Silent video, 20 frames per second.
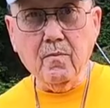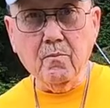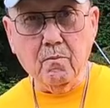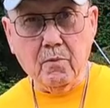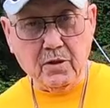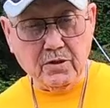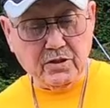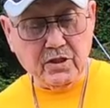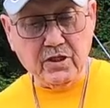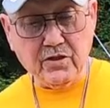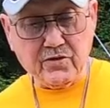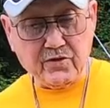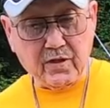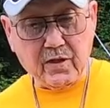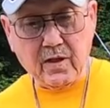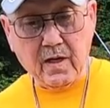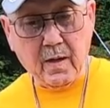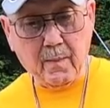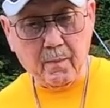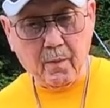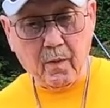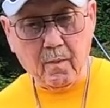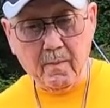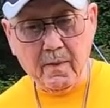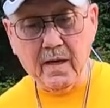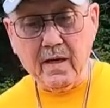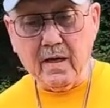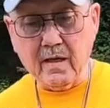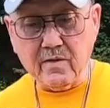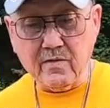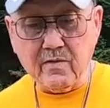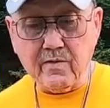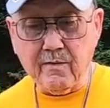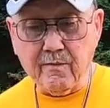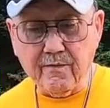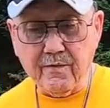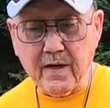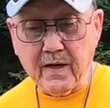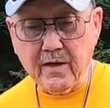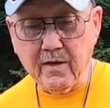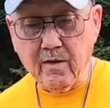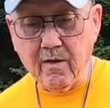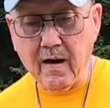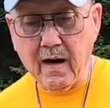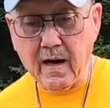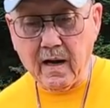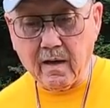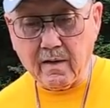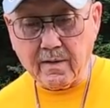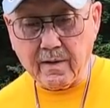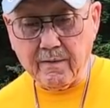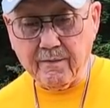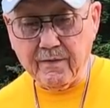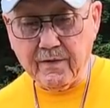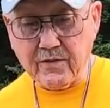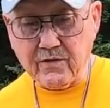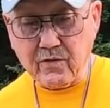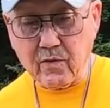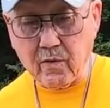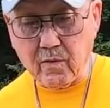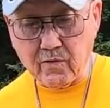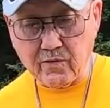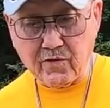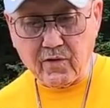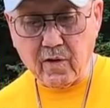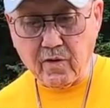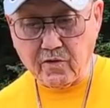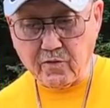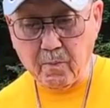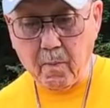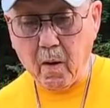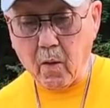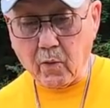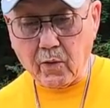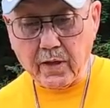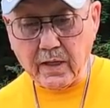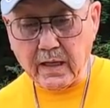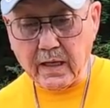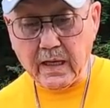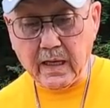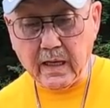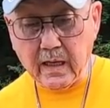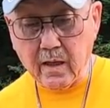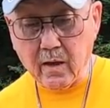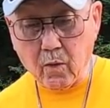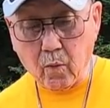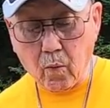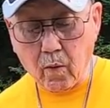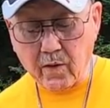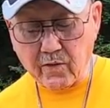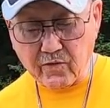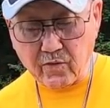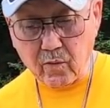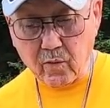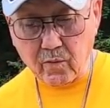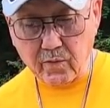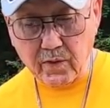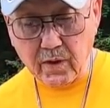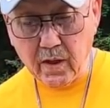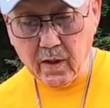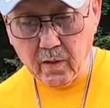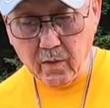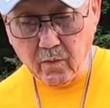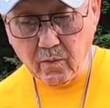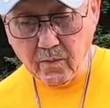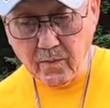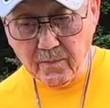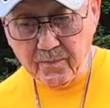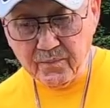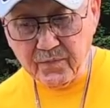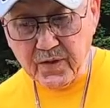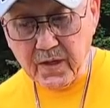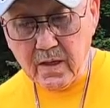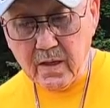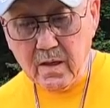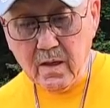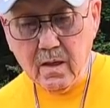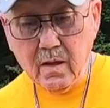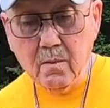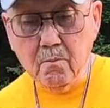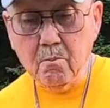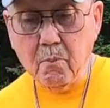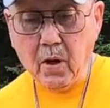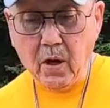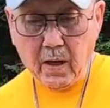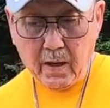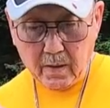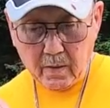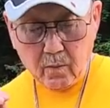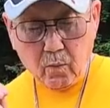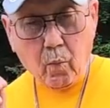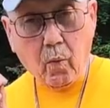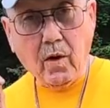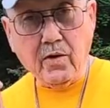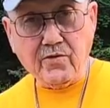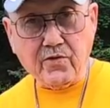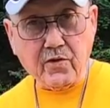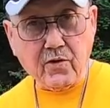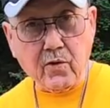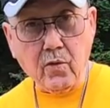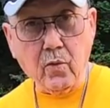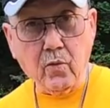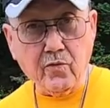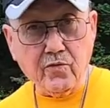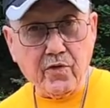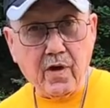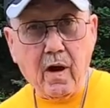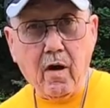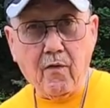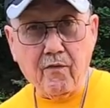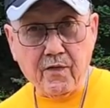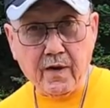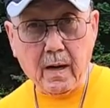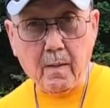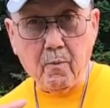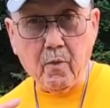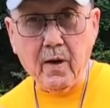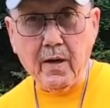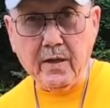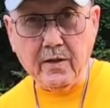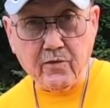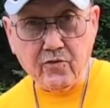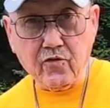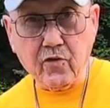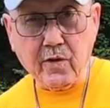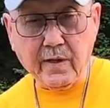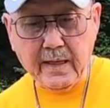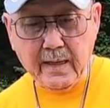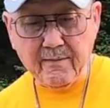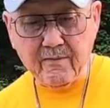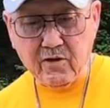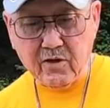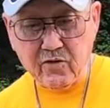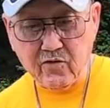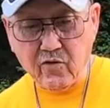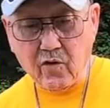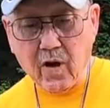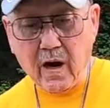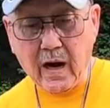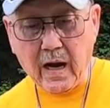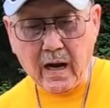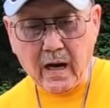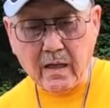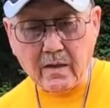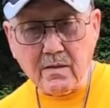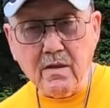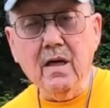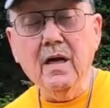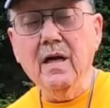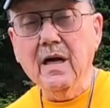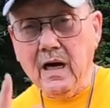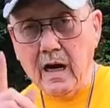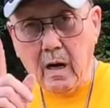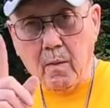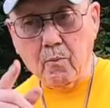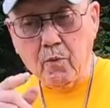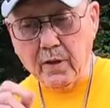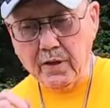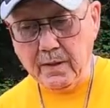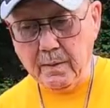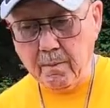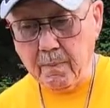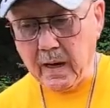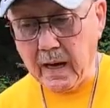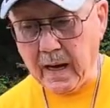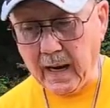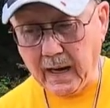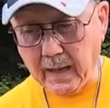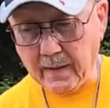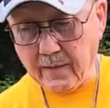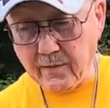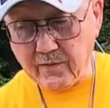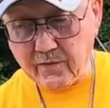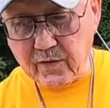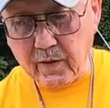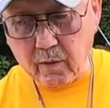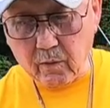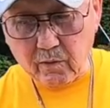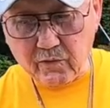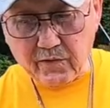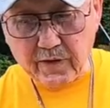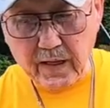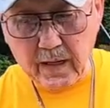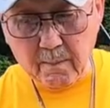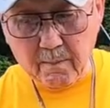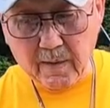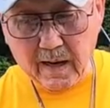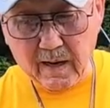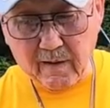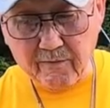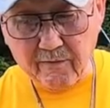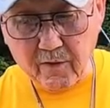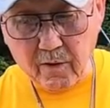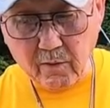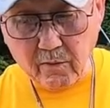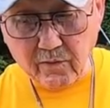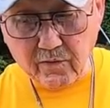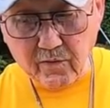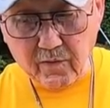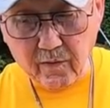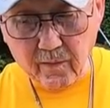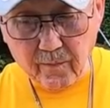but just a couple of minutes to figure out if it's going to start smoking again or what it's going to do. But once it cools off and I'm ready to give it a try, I'll bring you back. So stand by, folks.